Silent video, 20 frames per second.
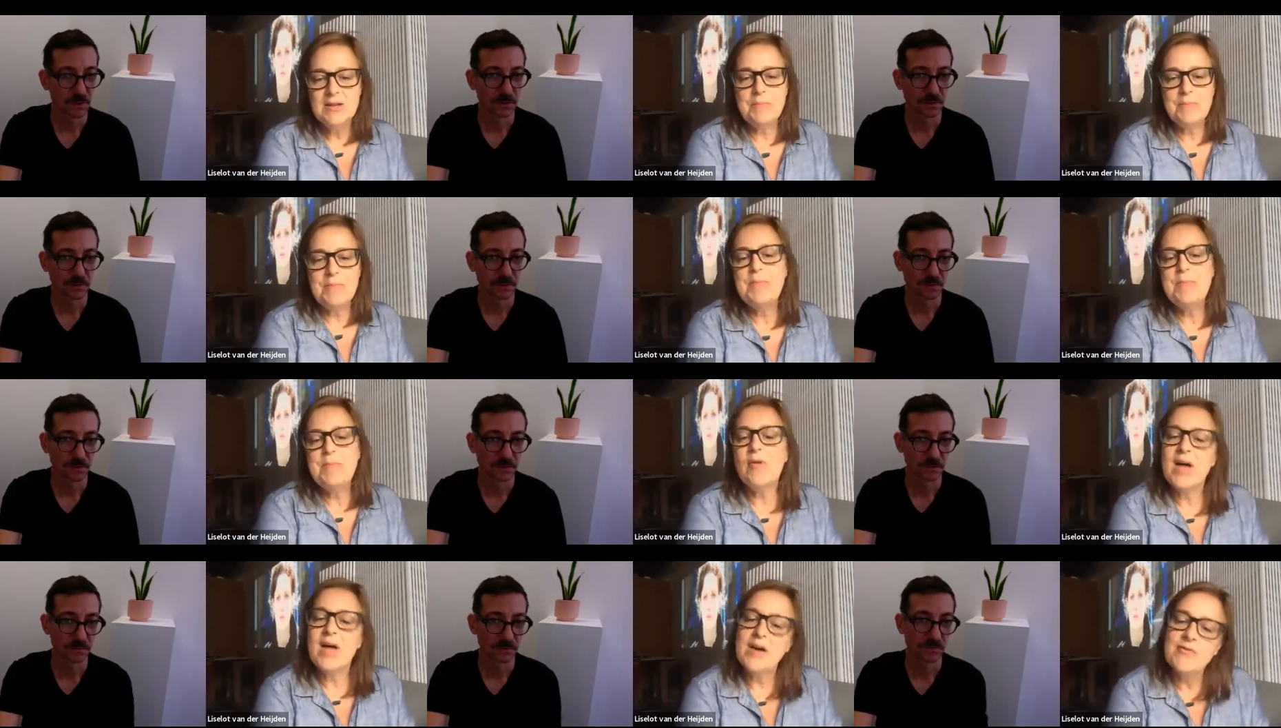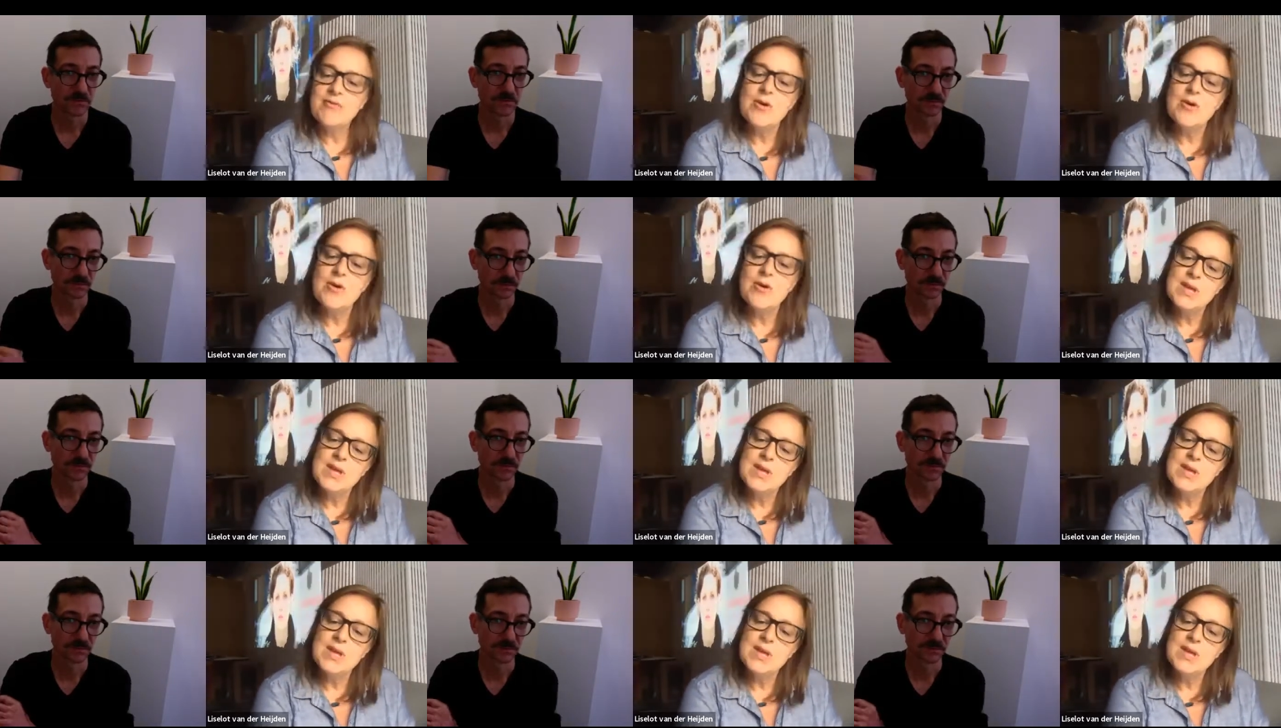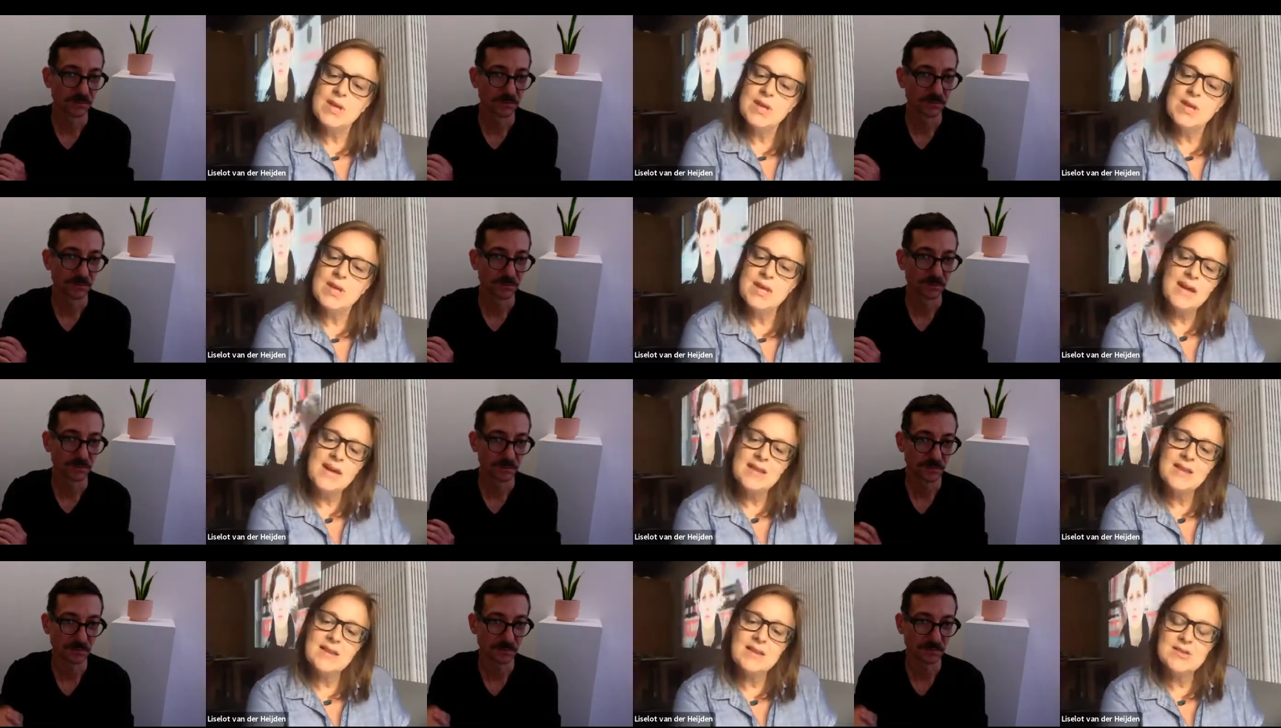Speaker 1: the people I've known
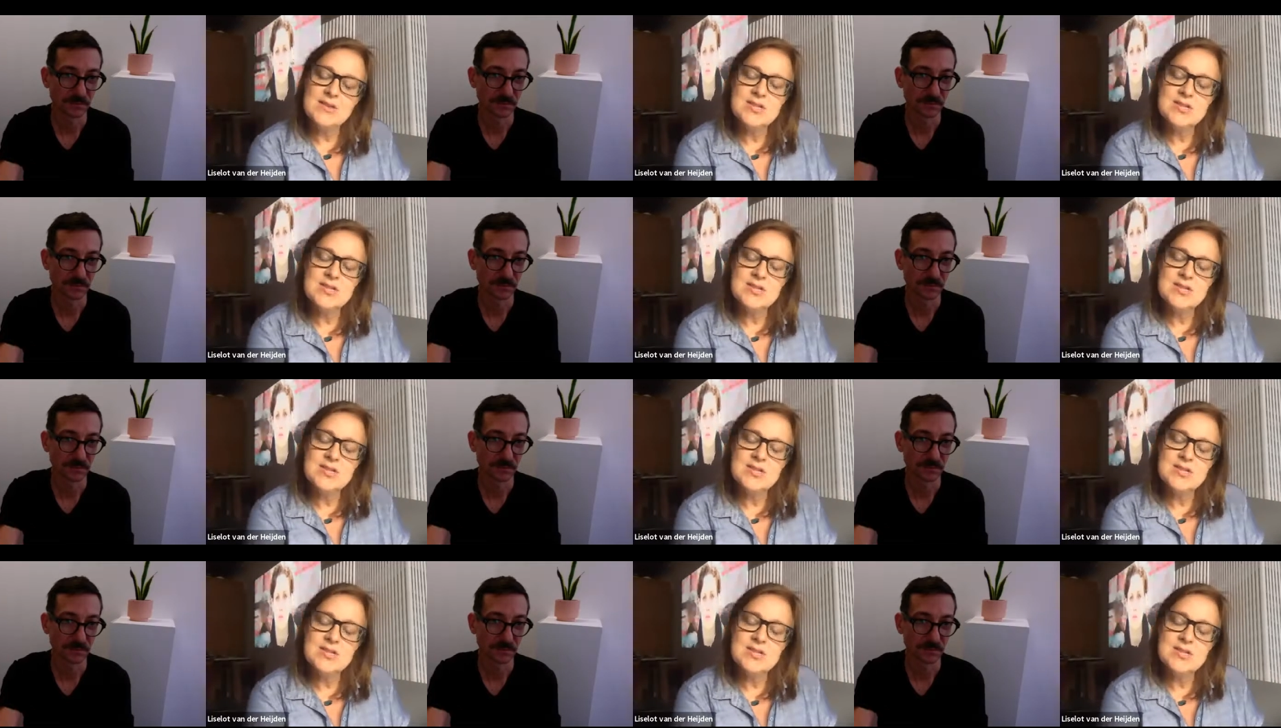here.